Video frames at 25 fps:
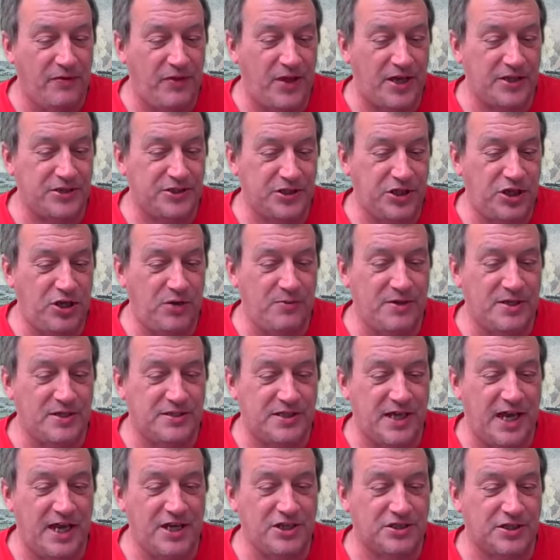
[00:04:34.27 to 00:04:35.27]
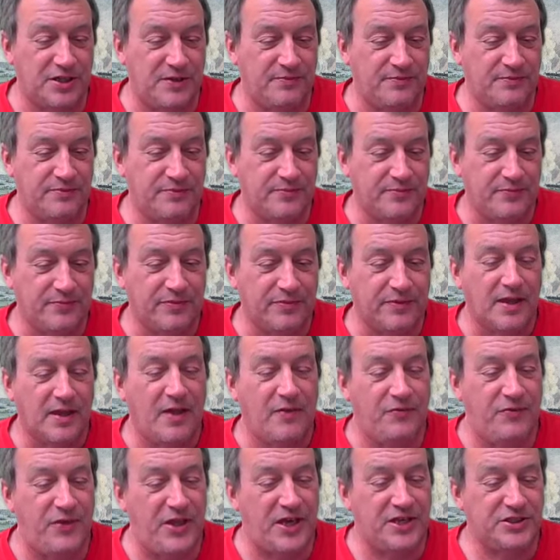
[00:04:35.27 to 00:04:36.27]
Thus, humanization,
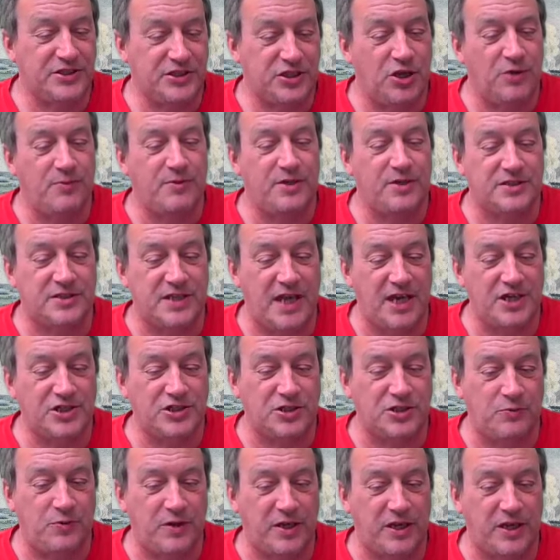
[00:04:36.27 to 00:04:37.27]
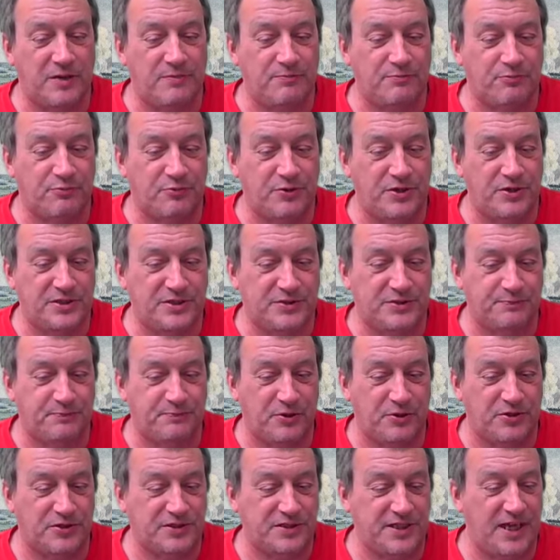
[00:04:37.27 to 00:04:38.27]
this humanization we can
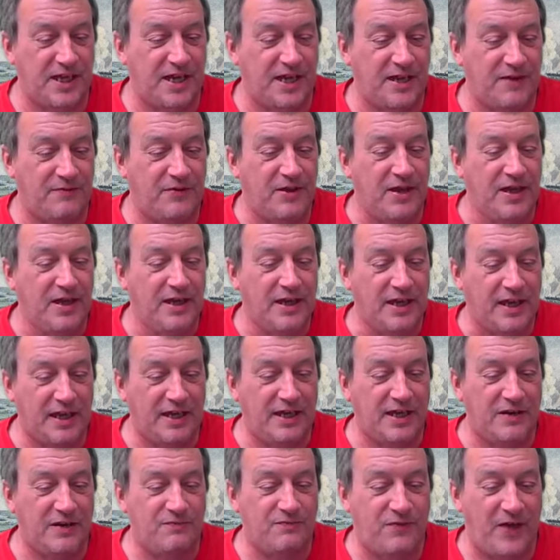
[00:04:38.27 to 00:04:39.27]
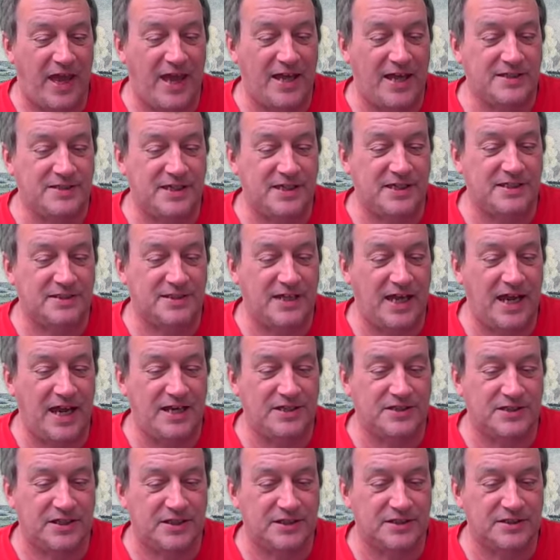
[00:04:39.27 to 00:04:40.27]
perceive in advancing
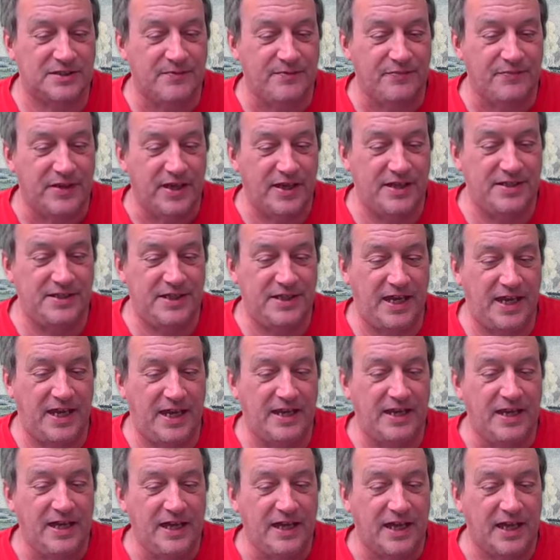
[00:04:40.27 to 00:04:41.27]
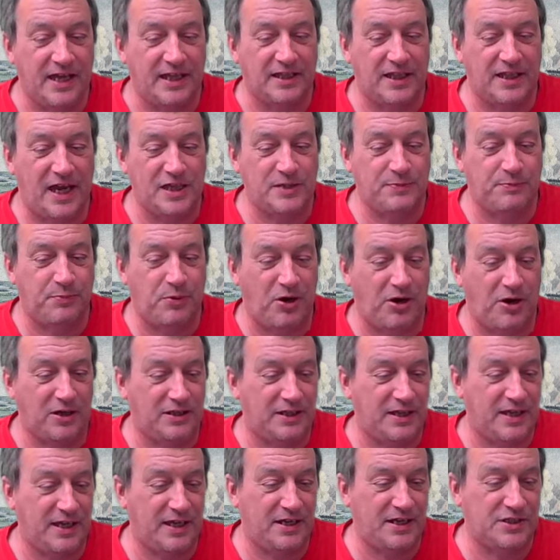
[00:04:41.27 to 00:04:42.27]
stages, Indeed, it lies
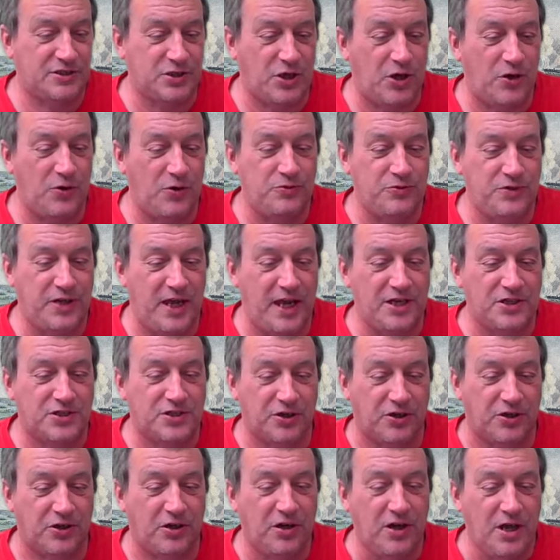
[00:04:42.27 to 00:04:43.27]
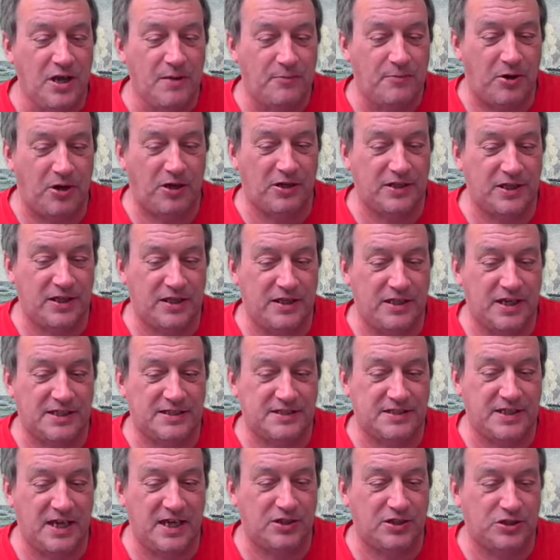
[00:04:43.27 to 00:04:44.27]
partly in its own nature, partly in the
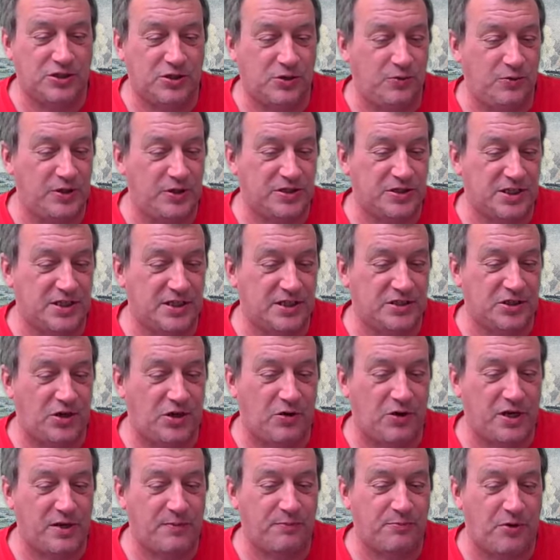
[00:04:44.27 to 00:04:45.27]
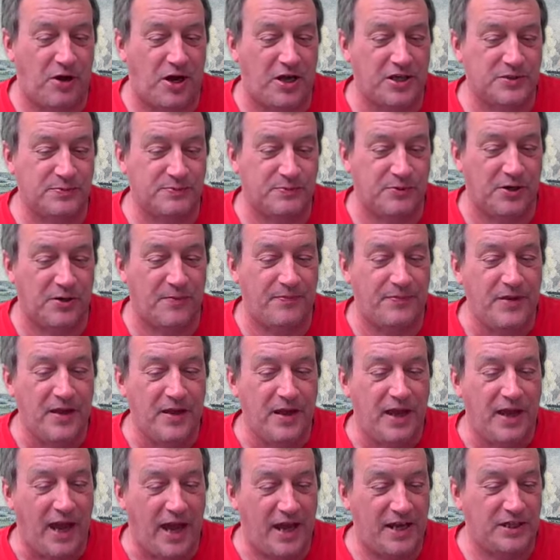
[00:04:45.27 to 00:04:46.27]
extent to which it has already
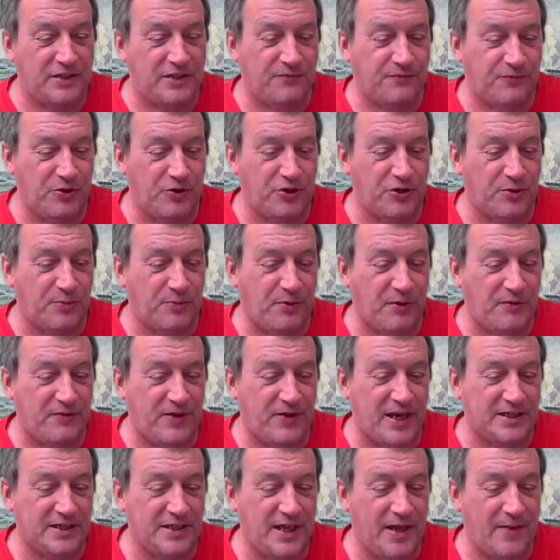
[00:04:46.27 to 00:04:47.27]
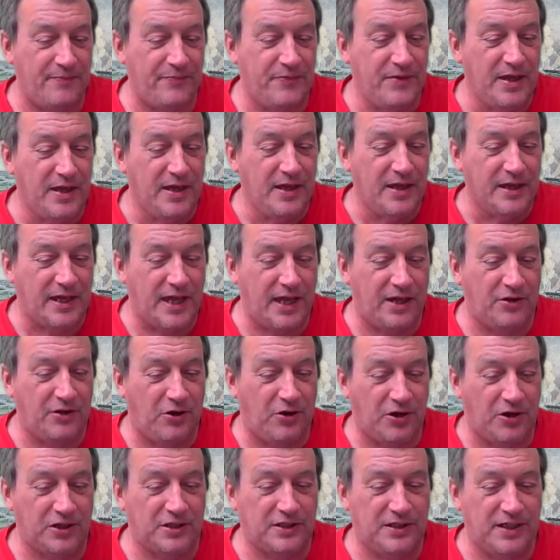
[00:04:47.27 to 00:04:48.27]
prospered, and is further perfecting
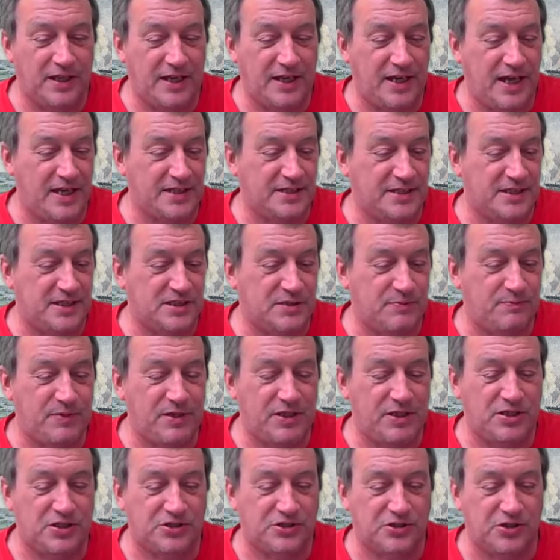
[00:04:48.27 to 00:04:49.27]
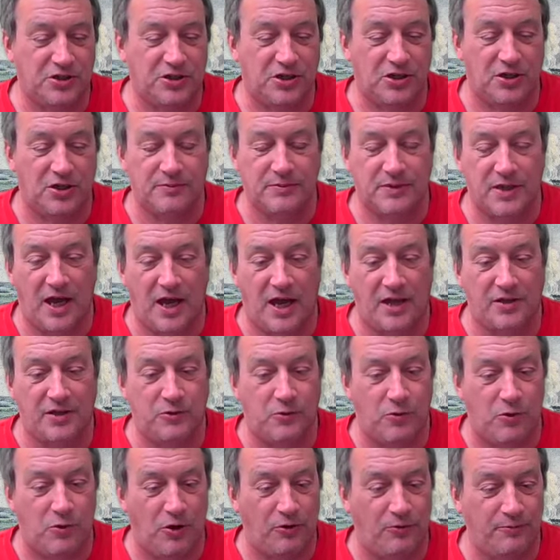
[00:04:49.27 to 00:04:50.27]
can hardly, in essence, be disturbed.
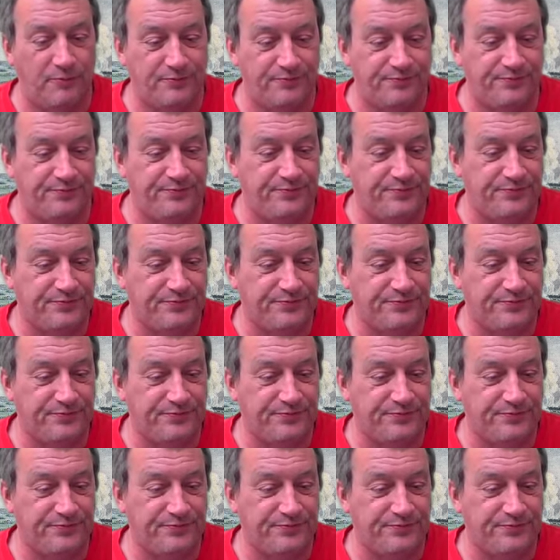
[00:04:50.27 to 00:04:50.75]
Unquote.